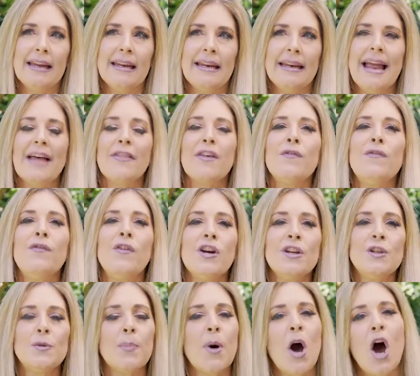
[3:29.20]
Now, the
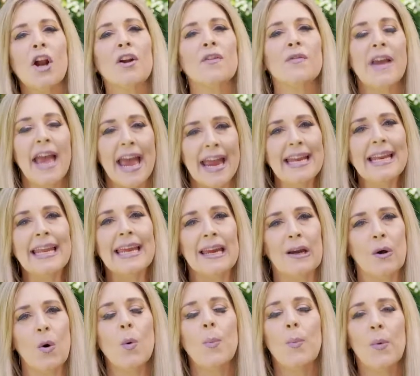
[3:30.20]
first part of
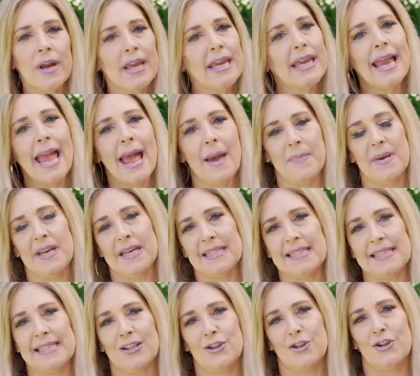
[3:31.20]
gaining or bringing
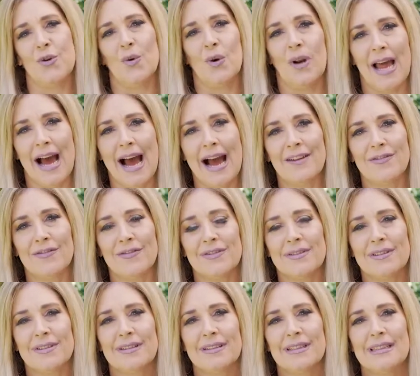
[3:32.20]
happiness into your life
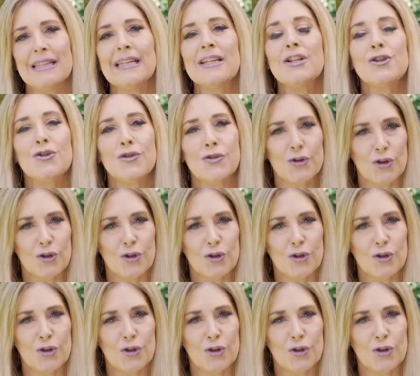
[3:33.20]
is through